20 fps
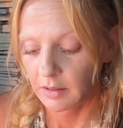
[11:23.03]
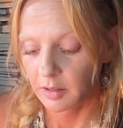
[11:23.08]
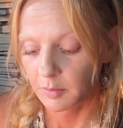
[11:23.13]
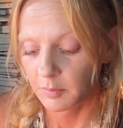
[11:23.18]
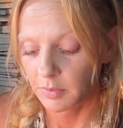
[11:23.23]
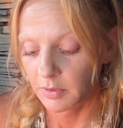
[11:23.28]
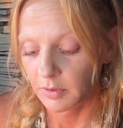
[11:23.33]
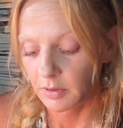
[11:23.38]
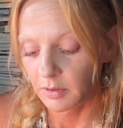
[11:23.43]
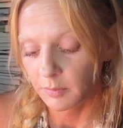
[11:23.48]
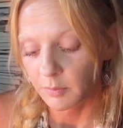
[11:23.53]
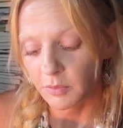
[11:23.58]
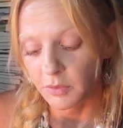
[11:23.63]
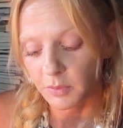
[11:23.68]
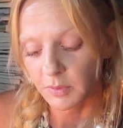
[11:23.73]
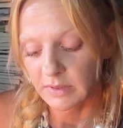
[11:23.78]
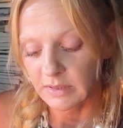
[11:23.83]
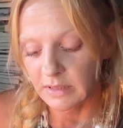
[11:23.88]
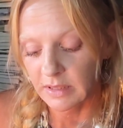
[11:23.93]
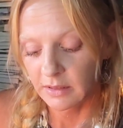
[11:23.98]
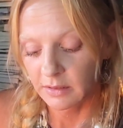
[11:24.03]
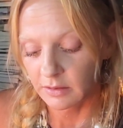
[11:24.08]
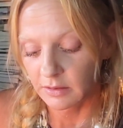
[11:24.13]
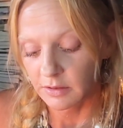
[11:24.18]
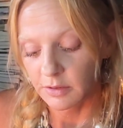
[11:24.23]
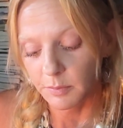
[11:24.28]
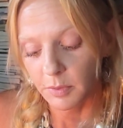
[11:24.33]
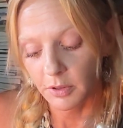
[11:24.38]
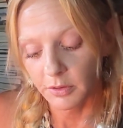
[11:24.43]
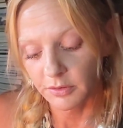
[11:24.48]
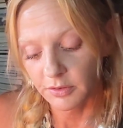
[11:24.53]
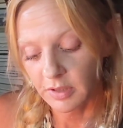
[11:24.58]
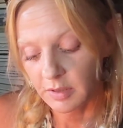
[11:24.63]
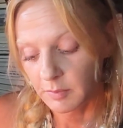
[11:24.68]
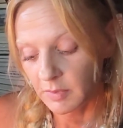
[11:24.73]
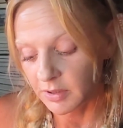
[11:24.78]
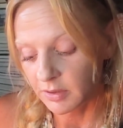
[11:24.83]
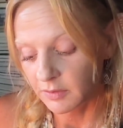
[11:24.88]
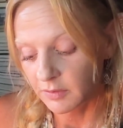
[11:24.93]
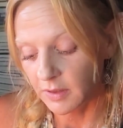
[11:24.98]
Bernard Moore was an English pottery
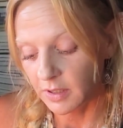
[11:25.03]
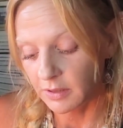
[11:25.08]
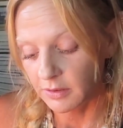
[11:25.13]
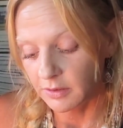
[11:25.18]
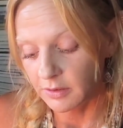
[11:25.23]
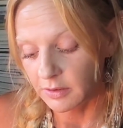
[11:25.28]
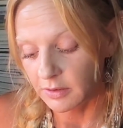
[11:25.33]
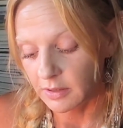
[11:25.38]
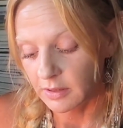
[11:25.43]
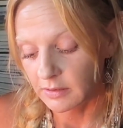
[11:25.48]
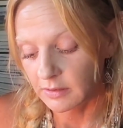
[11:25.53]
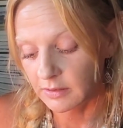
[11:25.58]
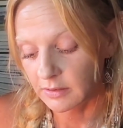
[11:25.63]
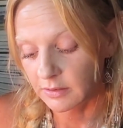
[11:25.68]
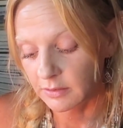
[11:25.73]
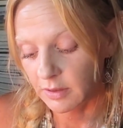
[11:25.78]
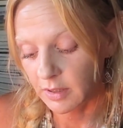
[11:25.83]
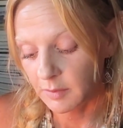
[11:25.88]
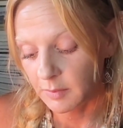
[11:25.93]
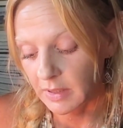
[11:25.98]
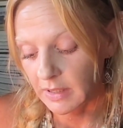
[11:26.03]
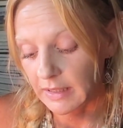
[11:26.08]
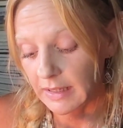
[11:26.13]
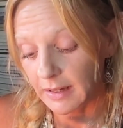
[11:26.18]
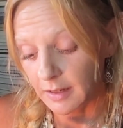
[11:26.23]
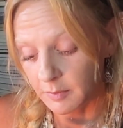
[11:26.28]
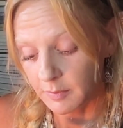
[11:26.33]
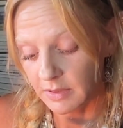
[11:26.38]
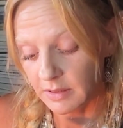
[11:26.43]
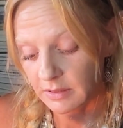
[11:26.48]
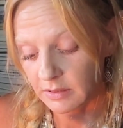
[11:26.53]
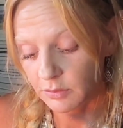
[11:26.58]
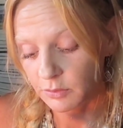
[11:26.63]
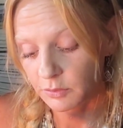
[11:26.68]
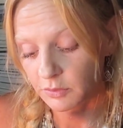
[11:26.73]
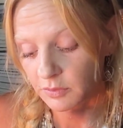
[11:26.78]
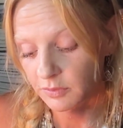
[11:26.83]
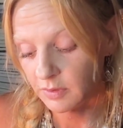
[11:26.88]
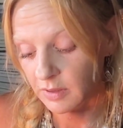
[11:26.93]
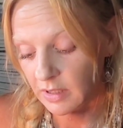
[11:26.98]
manufacturer and ceramic chemist known
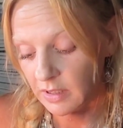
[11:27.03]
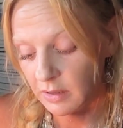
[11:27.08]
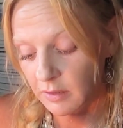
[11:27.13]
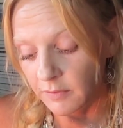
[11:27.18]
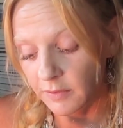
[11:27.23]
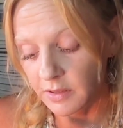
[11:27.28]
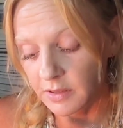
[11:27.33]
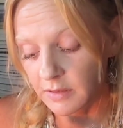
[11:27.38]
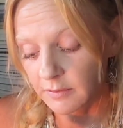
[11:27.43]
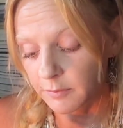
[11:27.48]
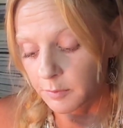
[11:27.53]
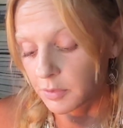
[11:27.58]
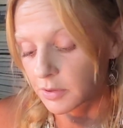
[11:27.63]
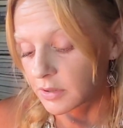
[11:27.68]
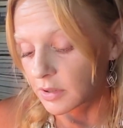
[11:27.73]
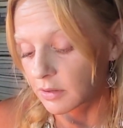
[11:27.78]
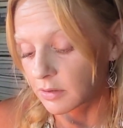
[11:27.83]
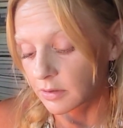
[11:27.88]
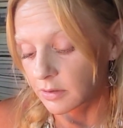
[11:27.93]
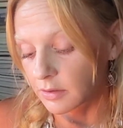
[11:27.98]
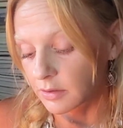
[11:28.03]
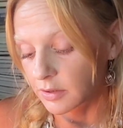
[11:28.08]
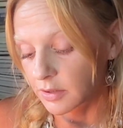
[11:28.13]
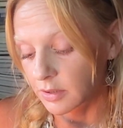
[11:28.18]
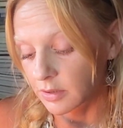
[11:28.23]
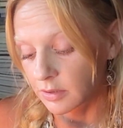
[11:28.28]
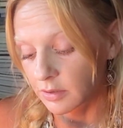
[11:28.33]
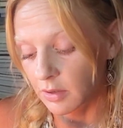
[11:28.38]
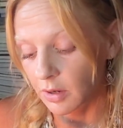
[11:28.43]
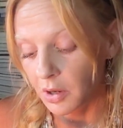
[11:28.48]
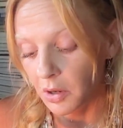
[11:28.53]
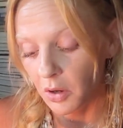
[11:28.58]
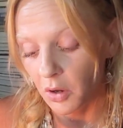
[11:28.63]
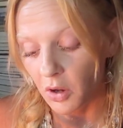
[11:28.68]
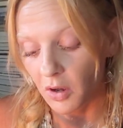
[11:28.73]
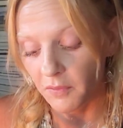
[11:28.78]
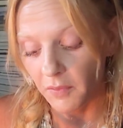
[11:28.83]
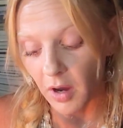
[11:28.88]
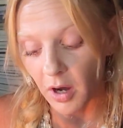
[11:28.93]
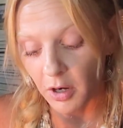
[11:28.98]
for innovative production
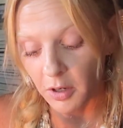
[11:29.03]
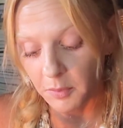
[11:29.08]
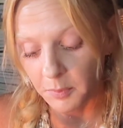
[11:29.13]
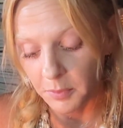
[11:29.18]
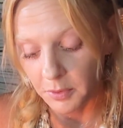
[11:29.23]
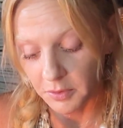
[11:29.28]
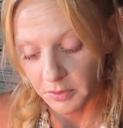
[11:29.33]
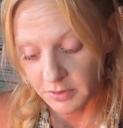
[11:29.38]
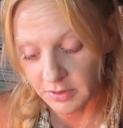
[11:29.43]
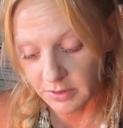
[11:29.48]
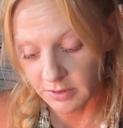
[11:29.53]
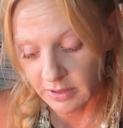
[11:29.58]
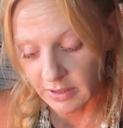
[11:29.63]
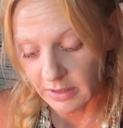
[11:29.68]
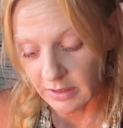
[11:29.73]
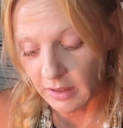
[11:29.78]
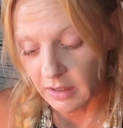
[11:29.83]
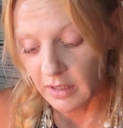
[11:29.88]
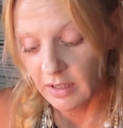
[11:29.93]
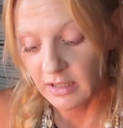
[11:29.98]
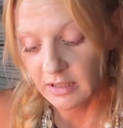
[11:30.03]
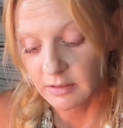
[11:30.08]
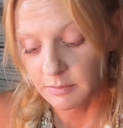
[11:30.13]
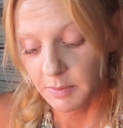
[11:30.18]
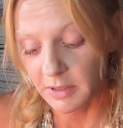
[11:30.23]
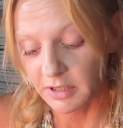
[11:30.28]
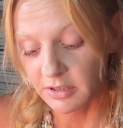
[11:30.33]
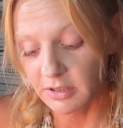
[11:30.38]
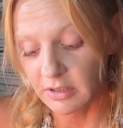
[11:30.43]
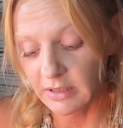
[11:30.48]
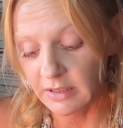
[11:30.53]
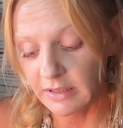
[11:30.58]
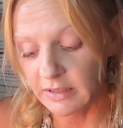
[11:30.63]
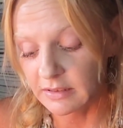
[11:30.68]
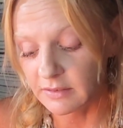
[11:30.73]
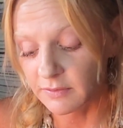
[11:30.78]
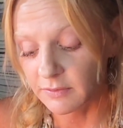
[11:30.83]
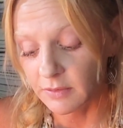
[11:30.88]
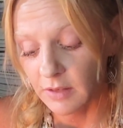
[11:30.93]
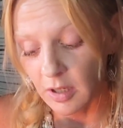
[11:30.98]
of art pottery, especially his
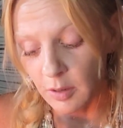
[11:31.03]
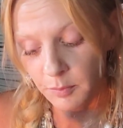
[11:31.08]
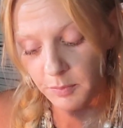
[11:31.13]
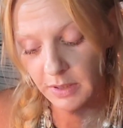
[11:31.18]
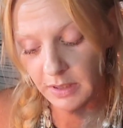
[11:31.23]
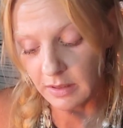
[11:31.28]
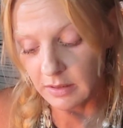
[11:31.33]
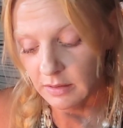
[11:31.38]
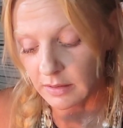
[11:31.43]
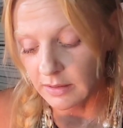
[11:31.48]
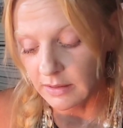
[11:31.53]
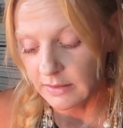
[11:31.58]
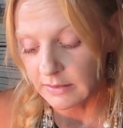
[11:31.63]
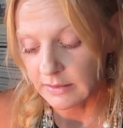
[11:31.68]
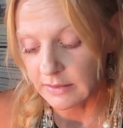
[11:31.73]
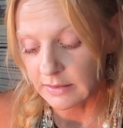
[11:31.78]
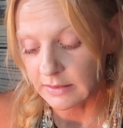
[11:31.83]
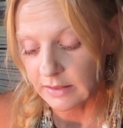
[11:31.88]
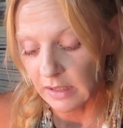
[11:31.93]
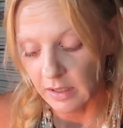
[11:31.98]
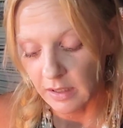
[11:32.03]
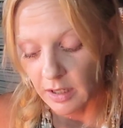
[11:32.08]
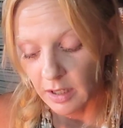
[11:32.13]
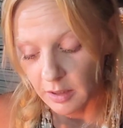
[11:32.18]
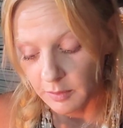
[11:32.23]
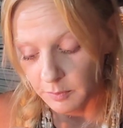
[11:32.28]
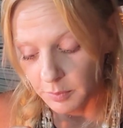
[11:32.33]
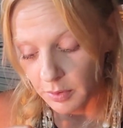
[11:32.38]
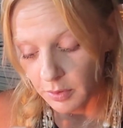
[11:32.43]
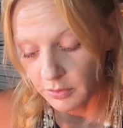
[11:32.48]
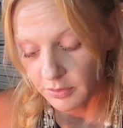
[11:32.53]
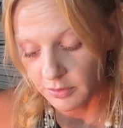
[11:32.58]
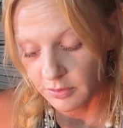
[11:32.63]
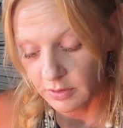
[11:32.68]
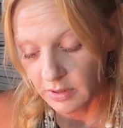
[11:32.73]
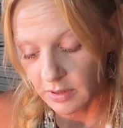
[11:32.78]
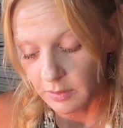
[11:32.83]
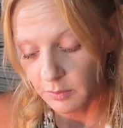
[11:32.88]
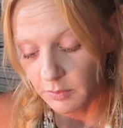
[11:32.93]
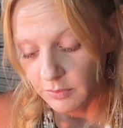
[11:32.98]
flambe glazes and
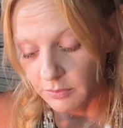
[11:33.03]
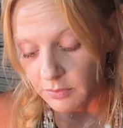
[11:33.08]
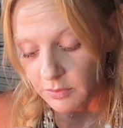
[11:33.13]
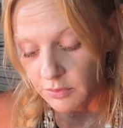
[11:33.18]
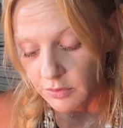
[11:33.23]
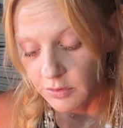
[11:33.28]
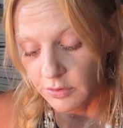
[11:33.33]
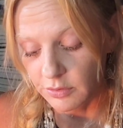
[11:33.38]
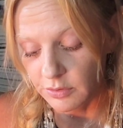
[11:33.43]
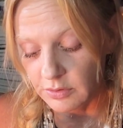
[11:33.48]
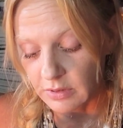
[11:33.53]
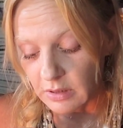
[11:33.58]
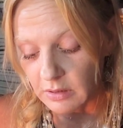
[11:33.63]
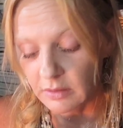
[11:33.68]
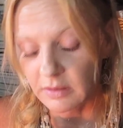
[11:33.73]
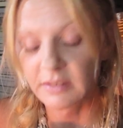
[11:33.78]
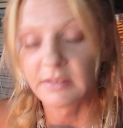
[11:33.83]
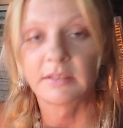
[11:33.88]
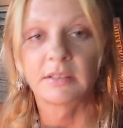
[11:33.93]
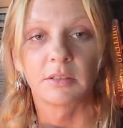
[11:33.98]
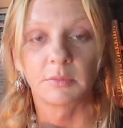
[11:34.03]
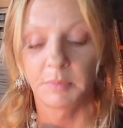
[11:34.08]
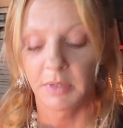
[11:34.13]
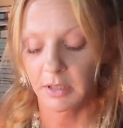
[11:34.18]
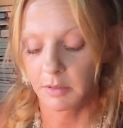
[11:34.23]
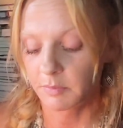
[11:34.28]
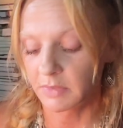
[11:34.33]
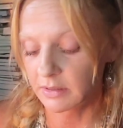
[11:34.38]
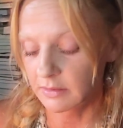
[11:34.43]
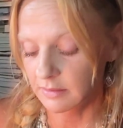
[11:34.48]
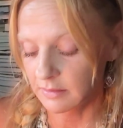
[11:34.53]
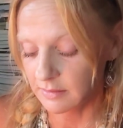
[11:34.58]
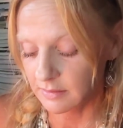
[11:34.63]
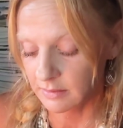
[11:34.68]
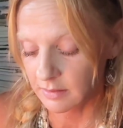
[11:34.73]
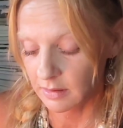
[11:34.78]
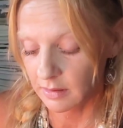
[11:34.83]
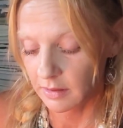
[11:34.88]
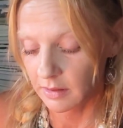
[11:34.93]
pottery with reduced luster pigments.